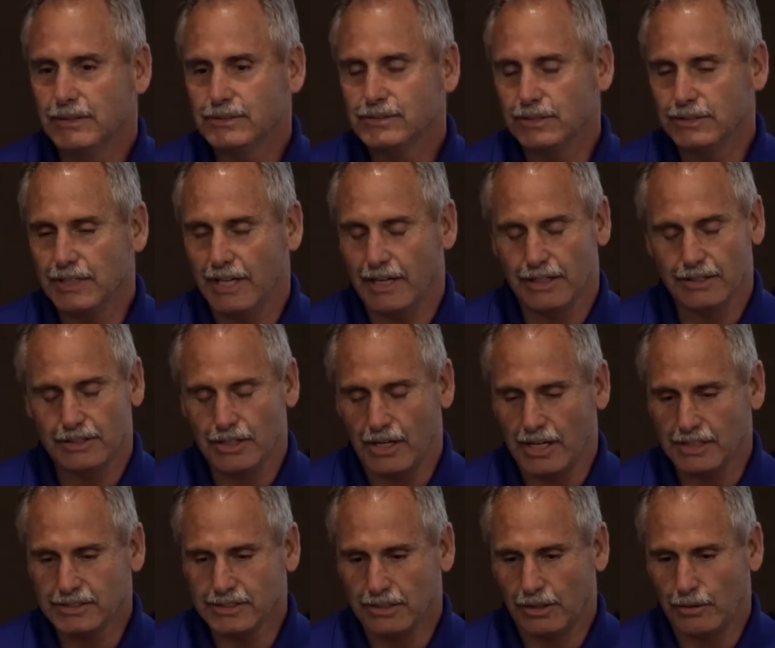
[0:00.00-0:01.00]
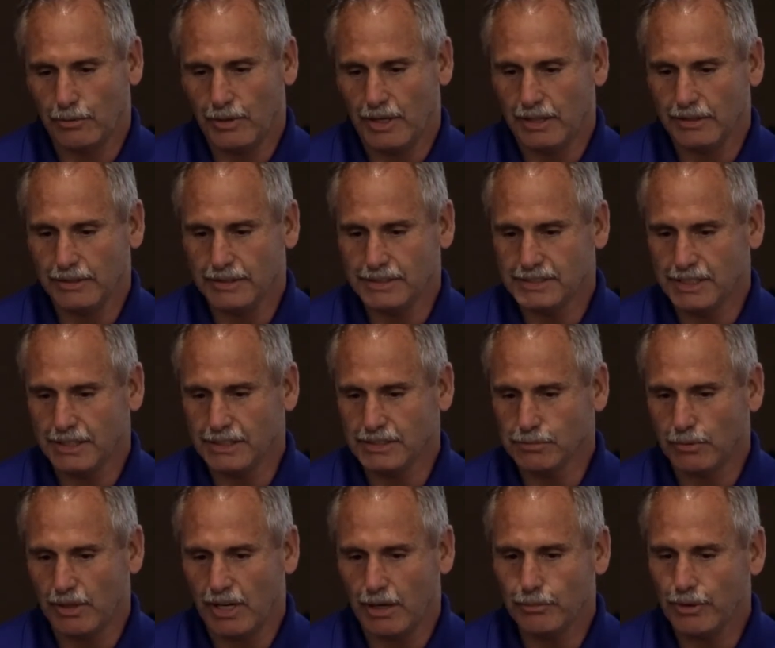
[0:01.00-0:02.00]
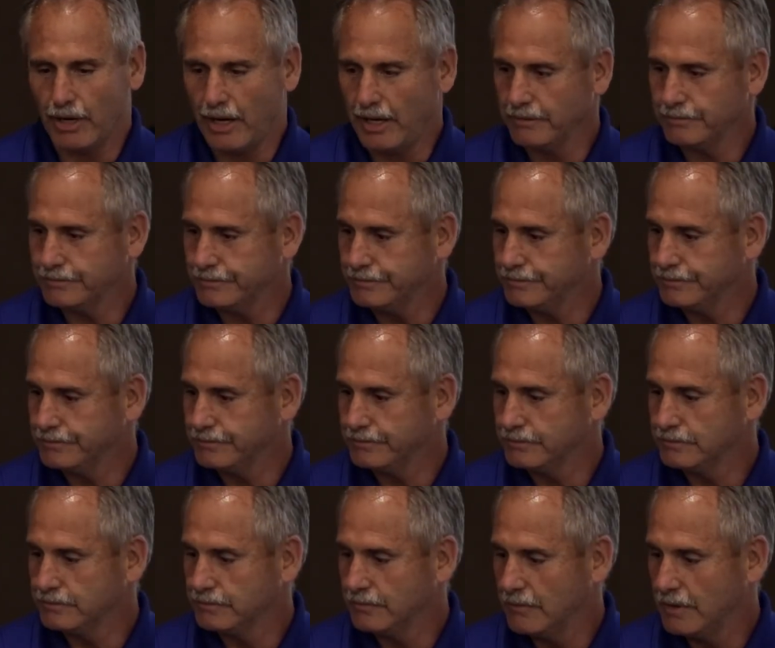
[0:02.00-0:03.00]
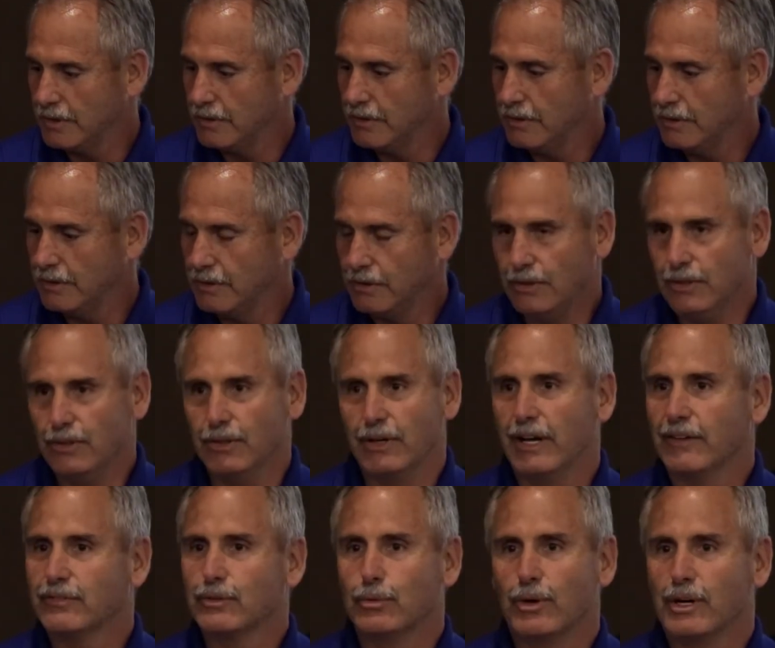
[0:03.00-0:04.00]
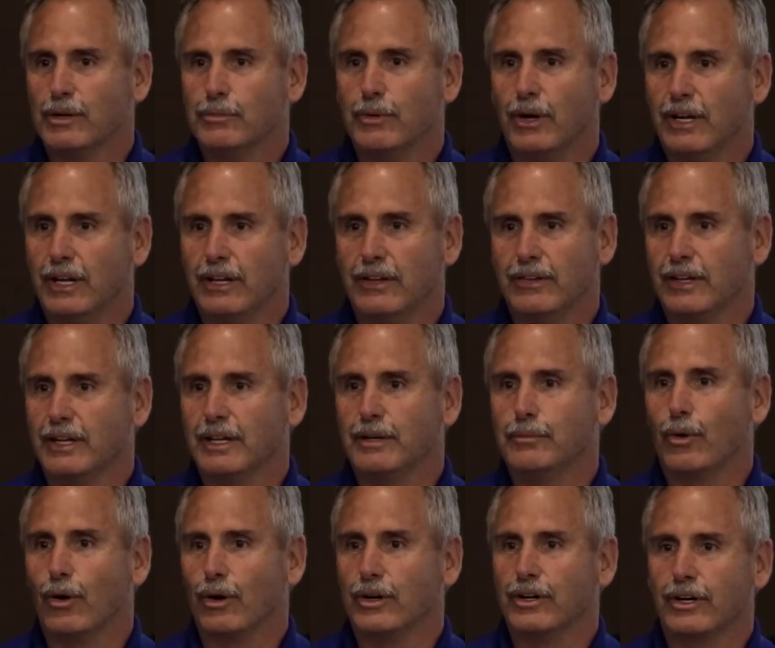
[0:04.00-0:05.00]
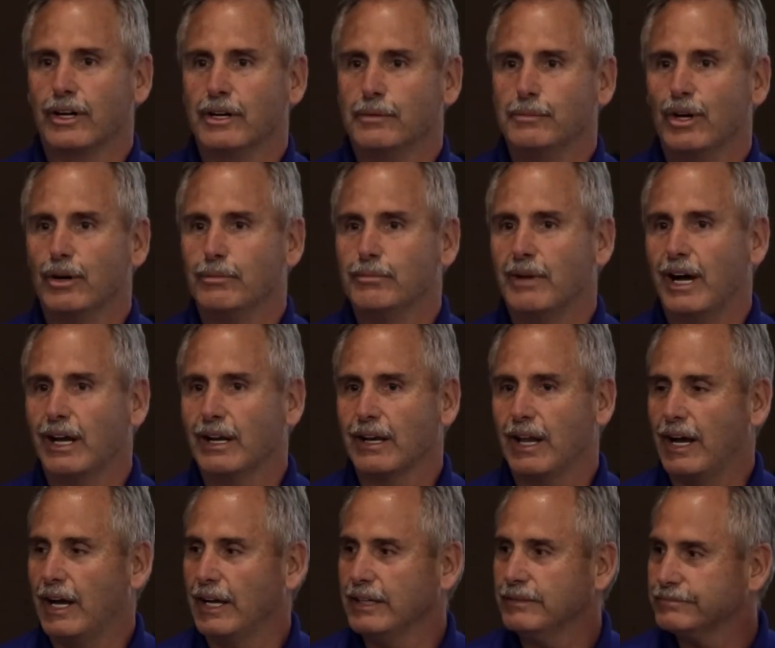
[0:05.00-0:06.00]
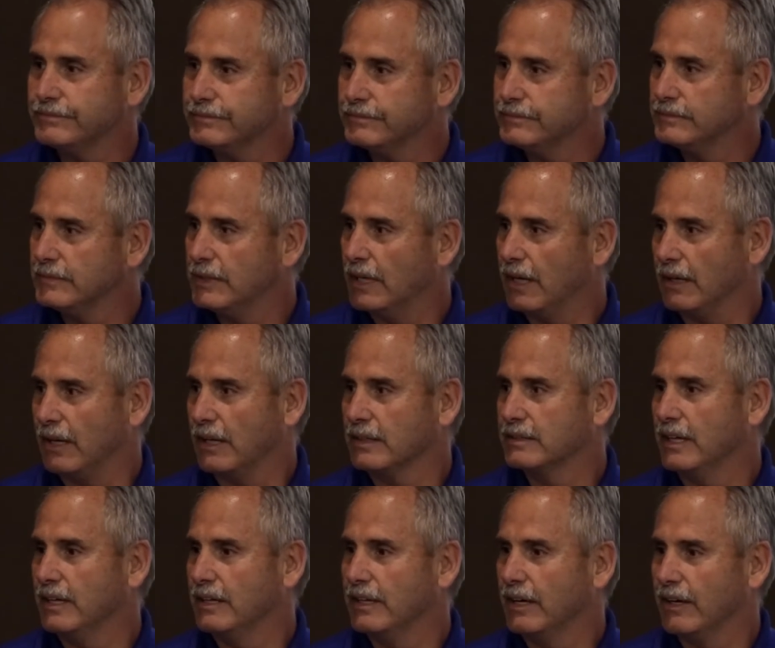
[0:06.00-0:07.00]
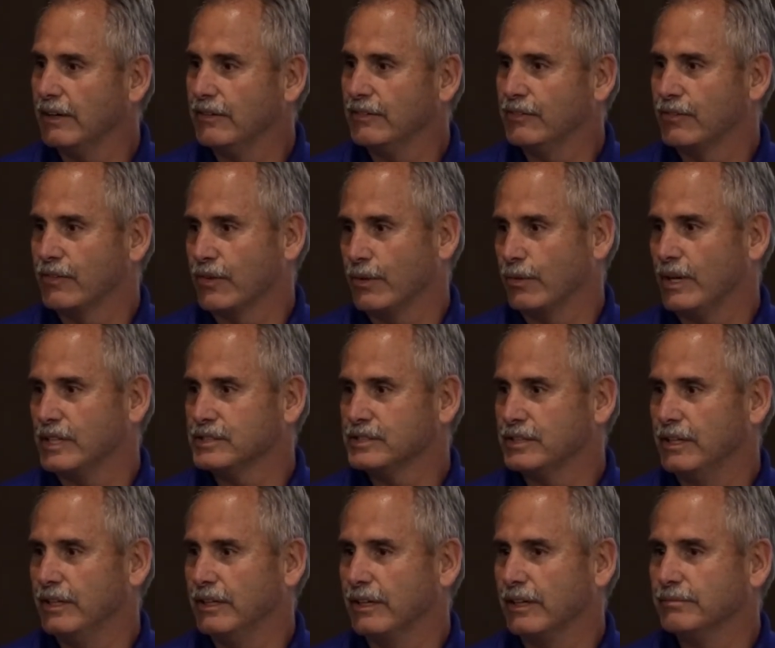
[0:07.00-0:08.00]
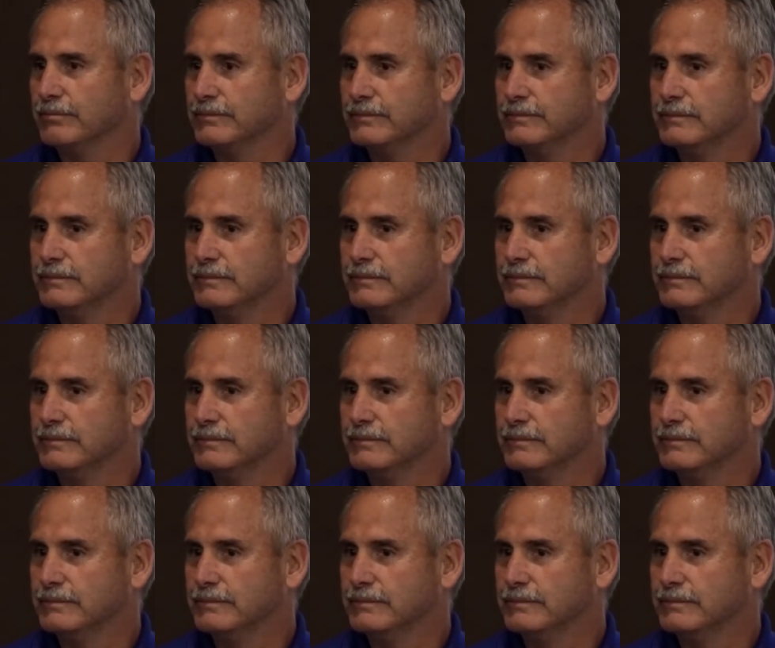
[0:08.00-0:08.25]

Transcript: so Tiger talks a little while and he says, well, Brian, you don't have to worry about anything anymore. You're going to be on my line and I'll take care of you for the rest of the year.